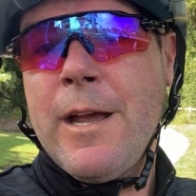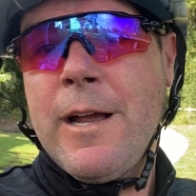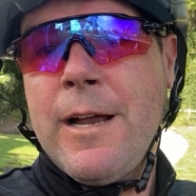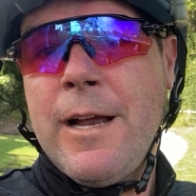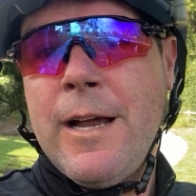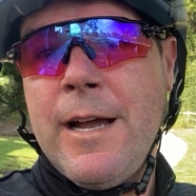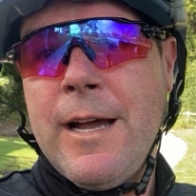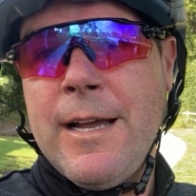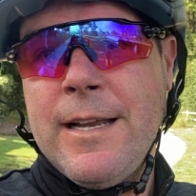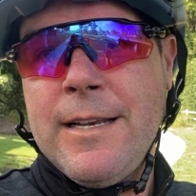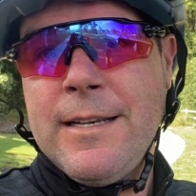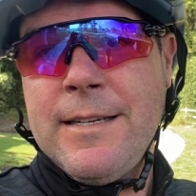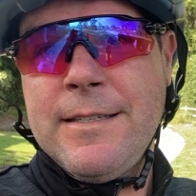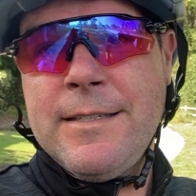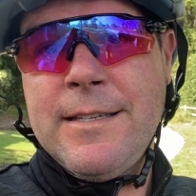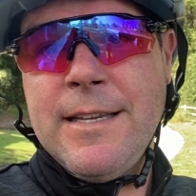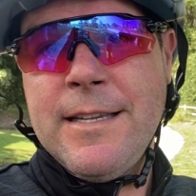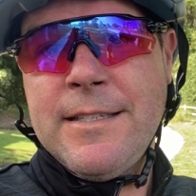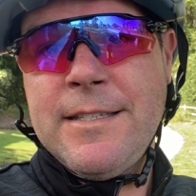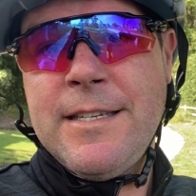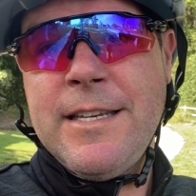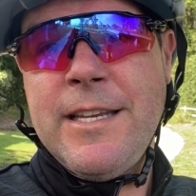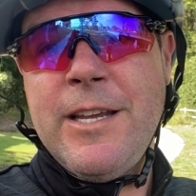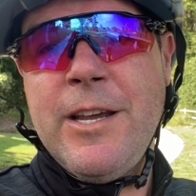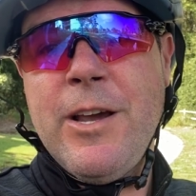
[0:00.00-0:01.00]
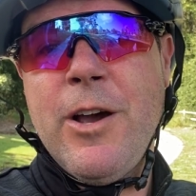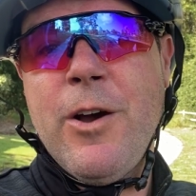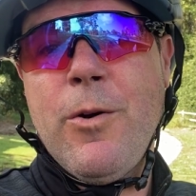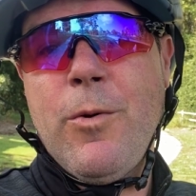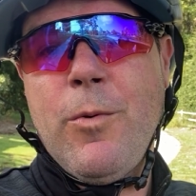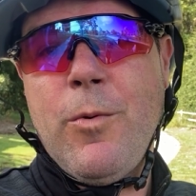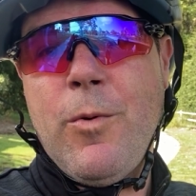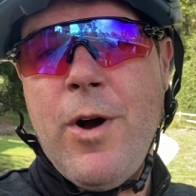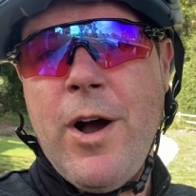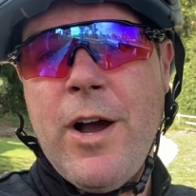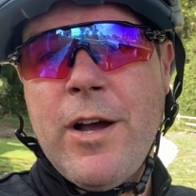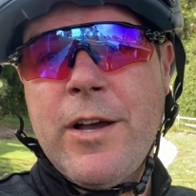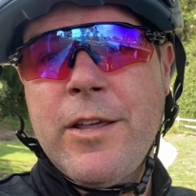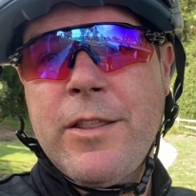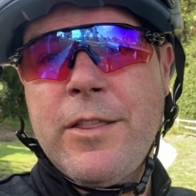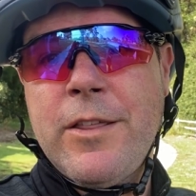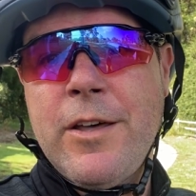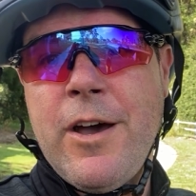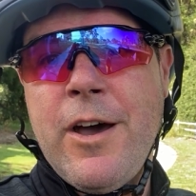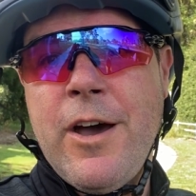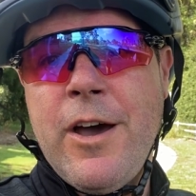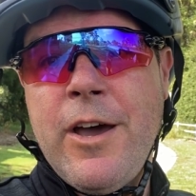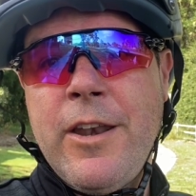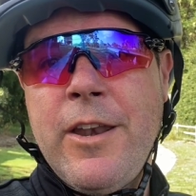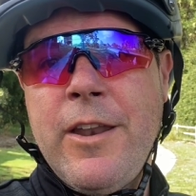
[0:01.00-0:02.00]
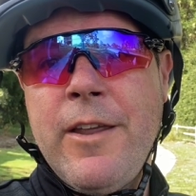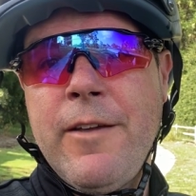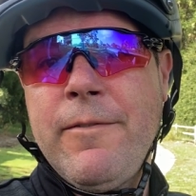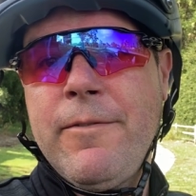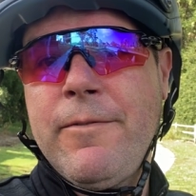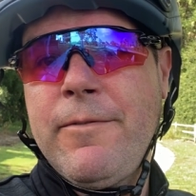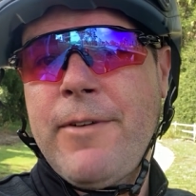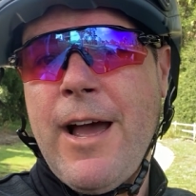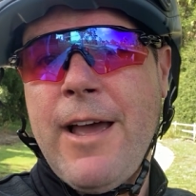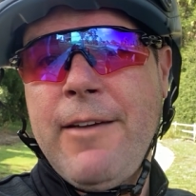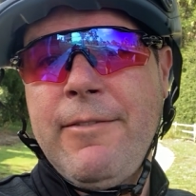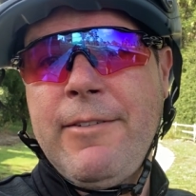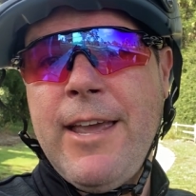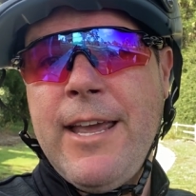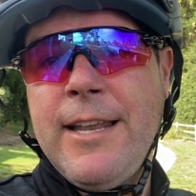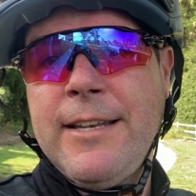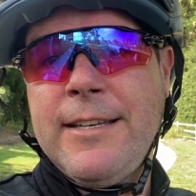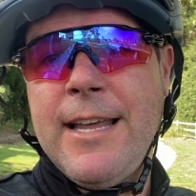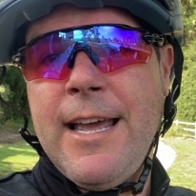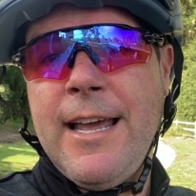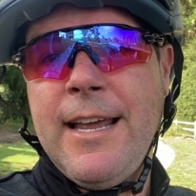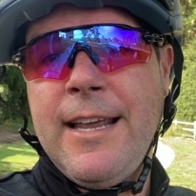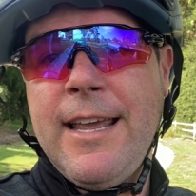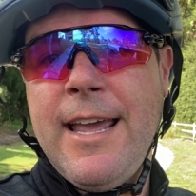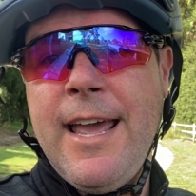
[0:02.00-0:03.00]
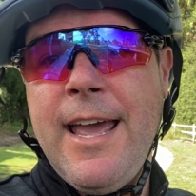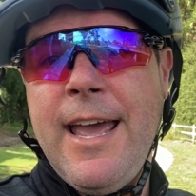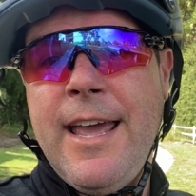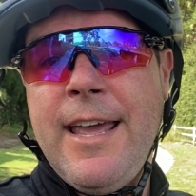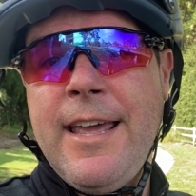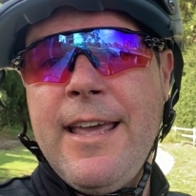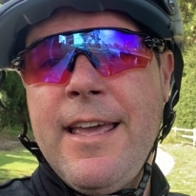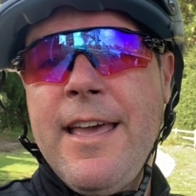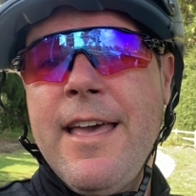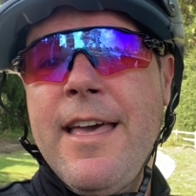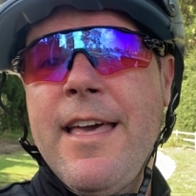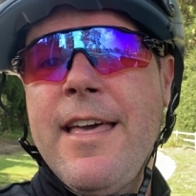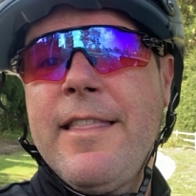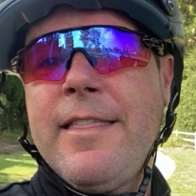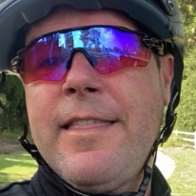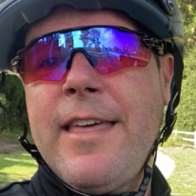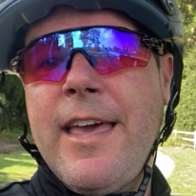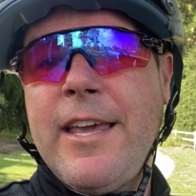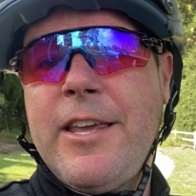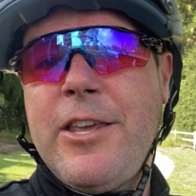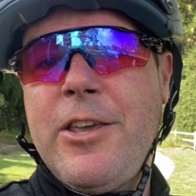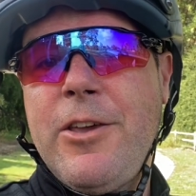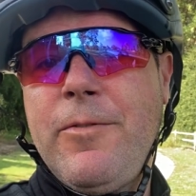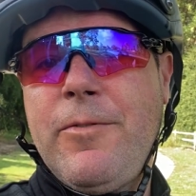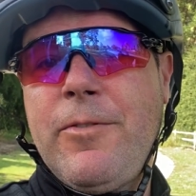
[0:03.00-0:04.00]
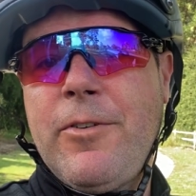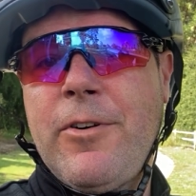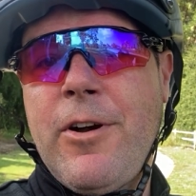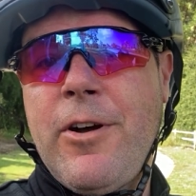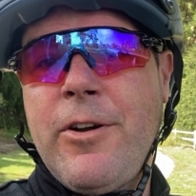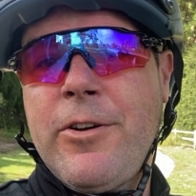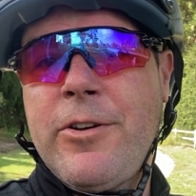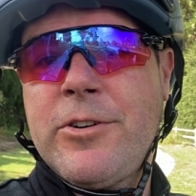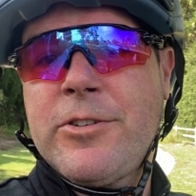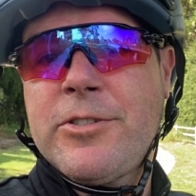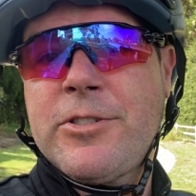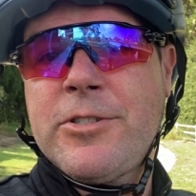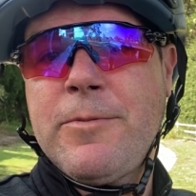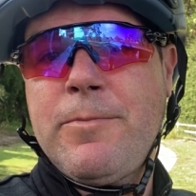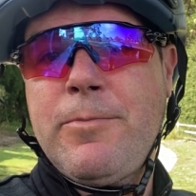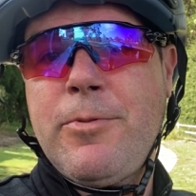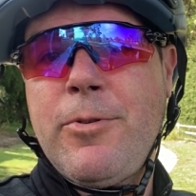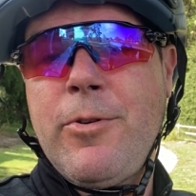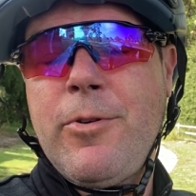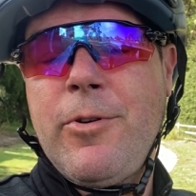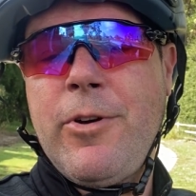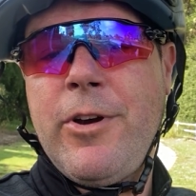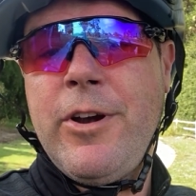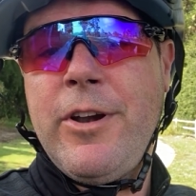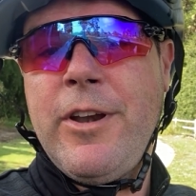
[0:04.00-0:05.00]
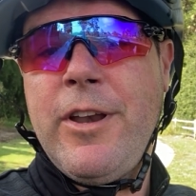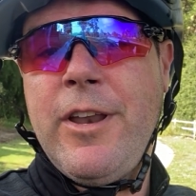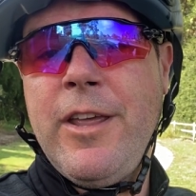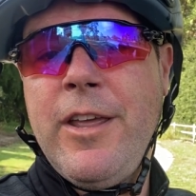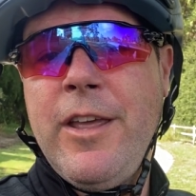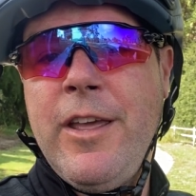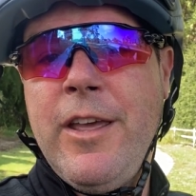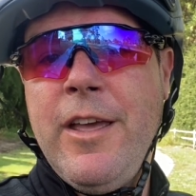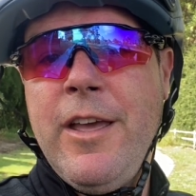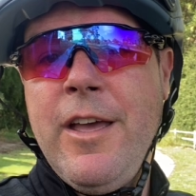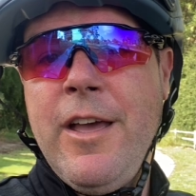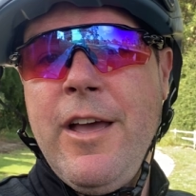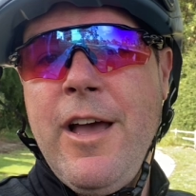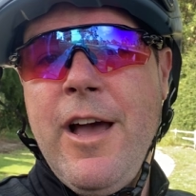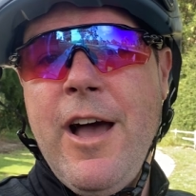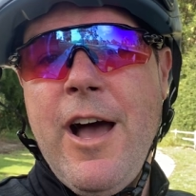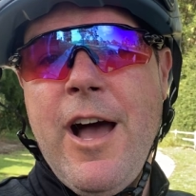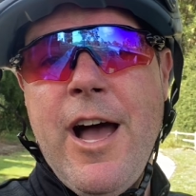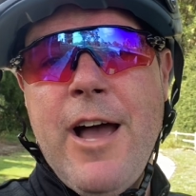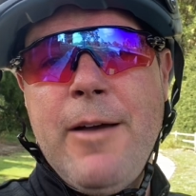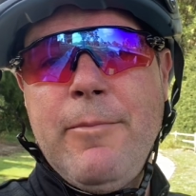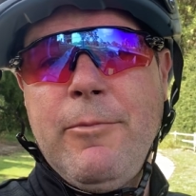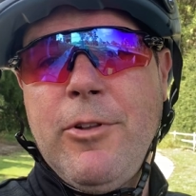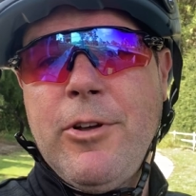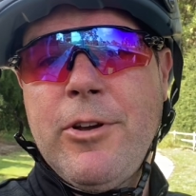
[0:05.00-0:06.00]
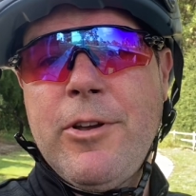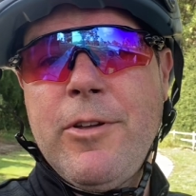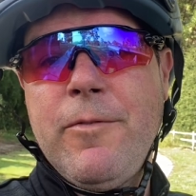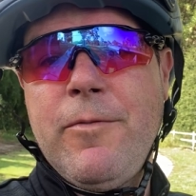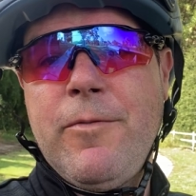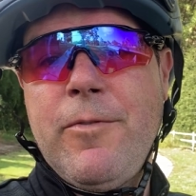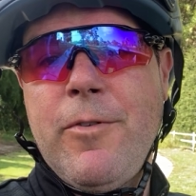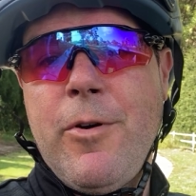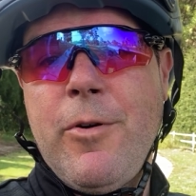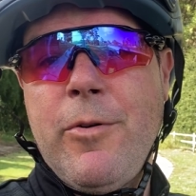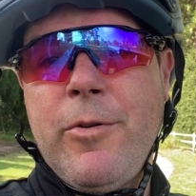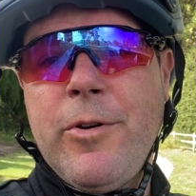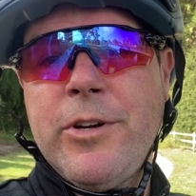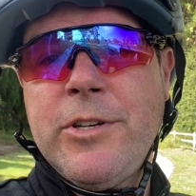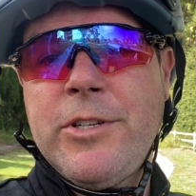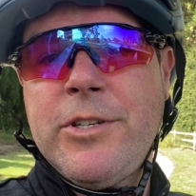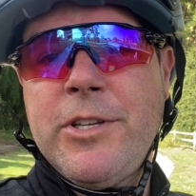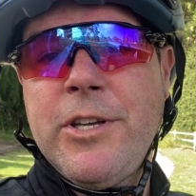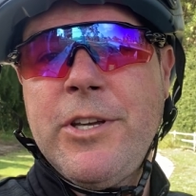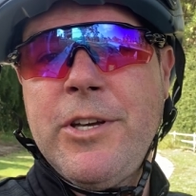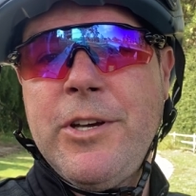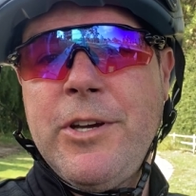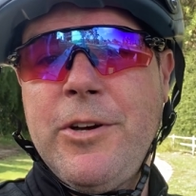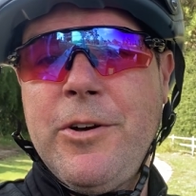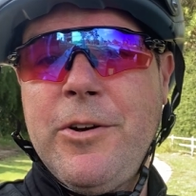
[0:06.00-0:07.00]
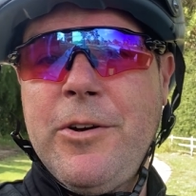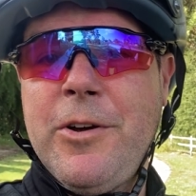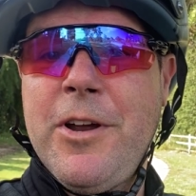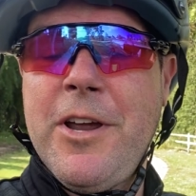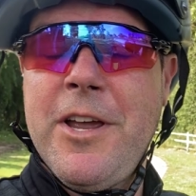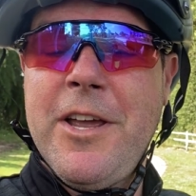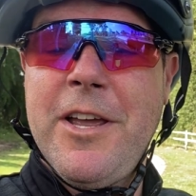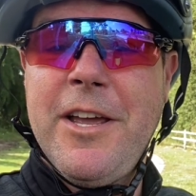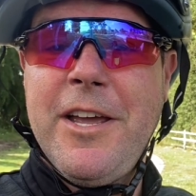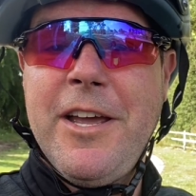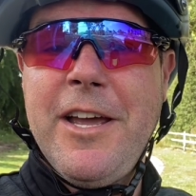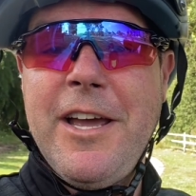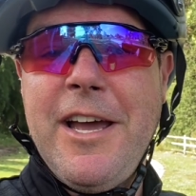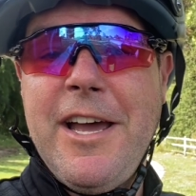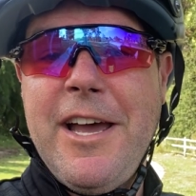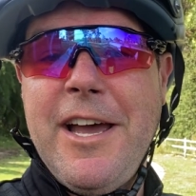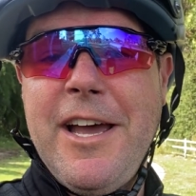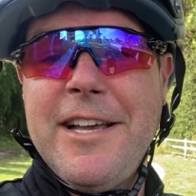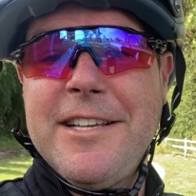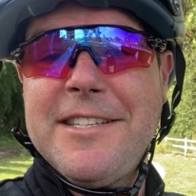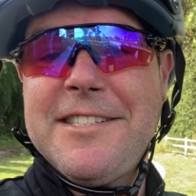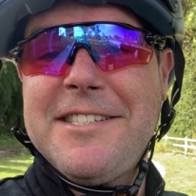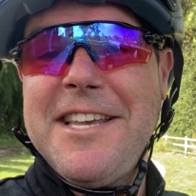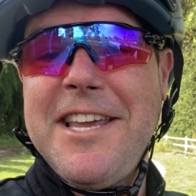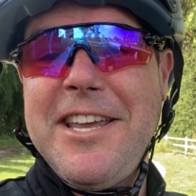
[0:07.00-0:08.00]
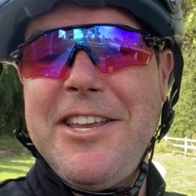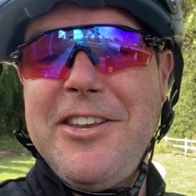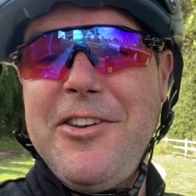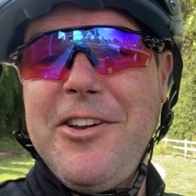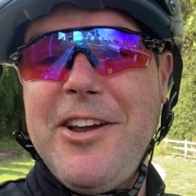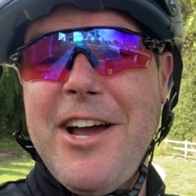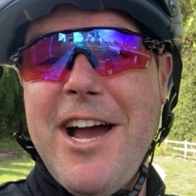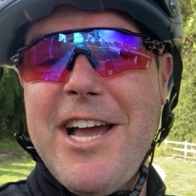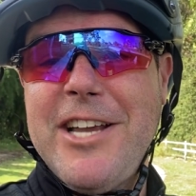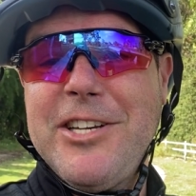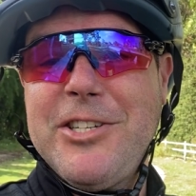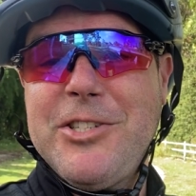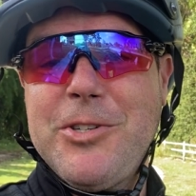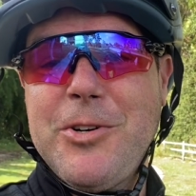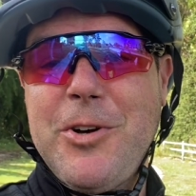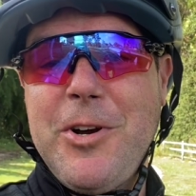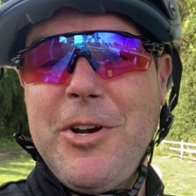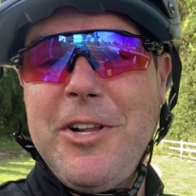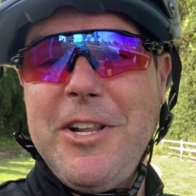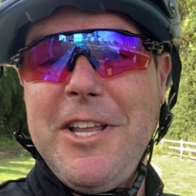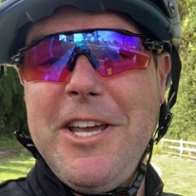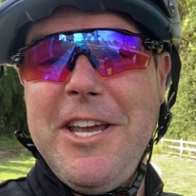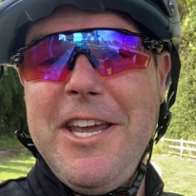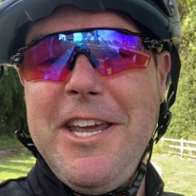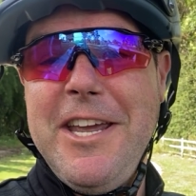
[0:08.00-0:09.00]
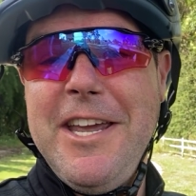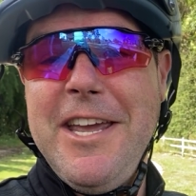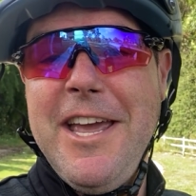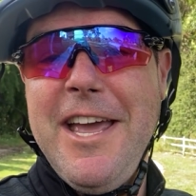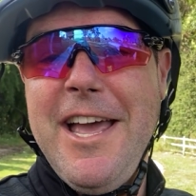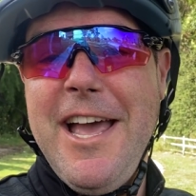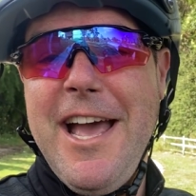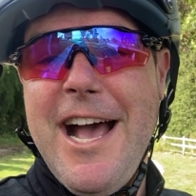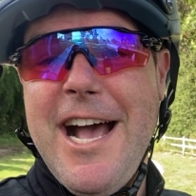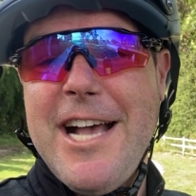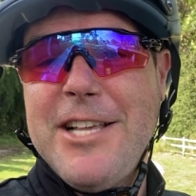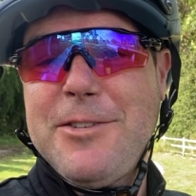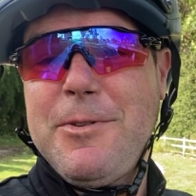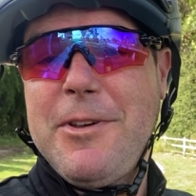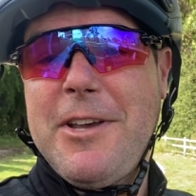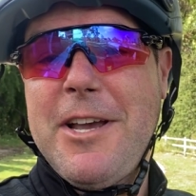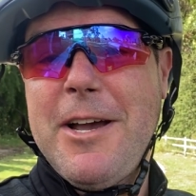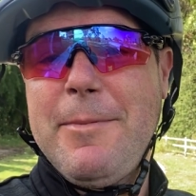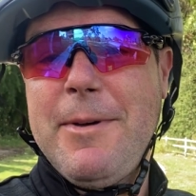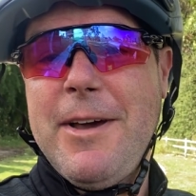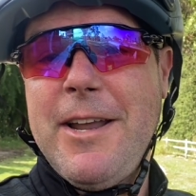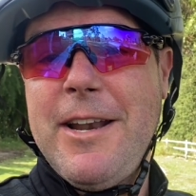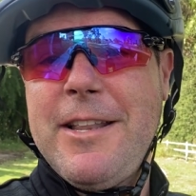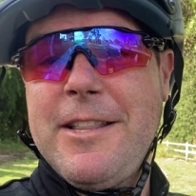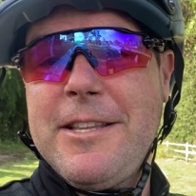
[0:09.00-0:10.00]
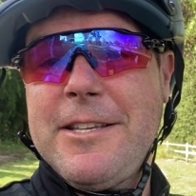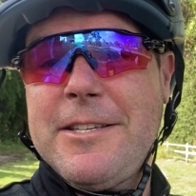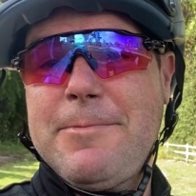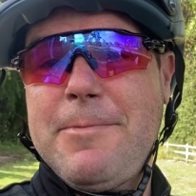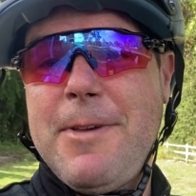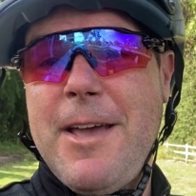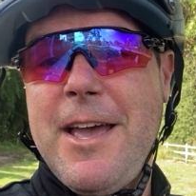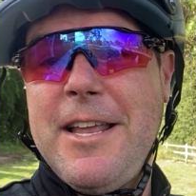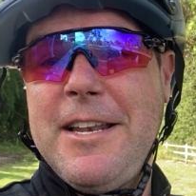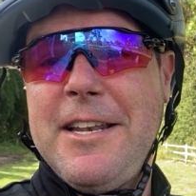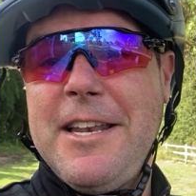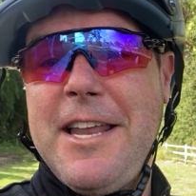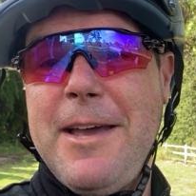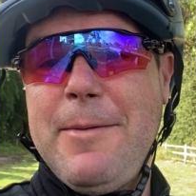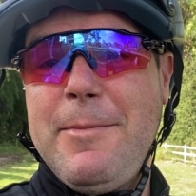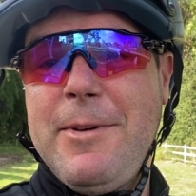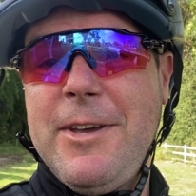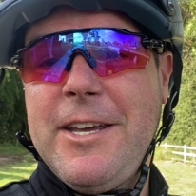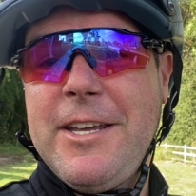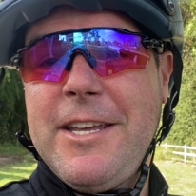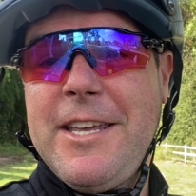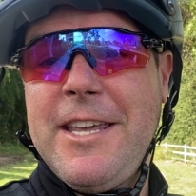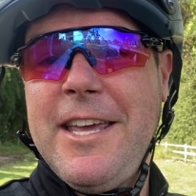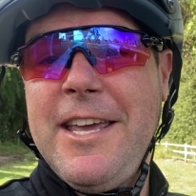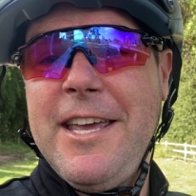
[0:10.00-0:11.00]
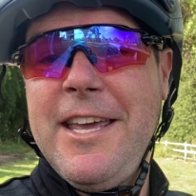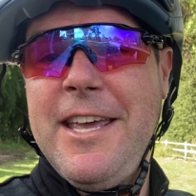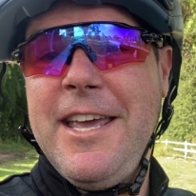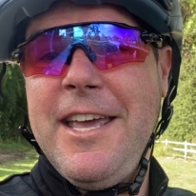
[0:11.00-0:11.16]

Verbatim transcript: uh, Disney Walkathon 5K, 10K. Thank you for all your support. I'm looking forward to uh, seeing you guys shortly as we come out of this pandemic.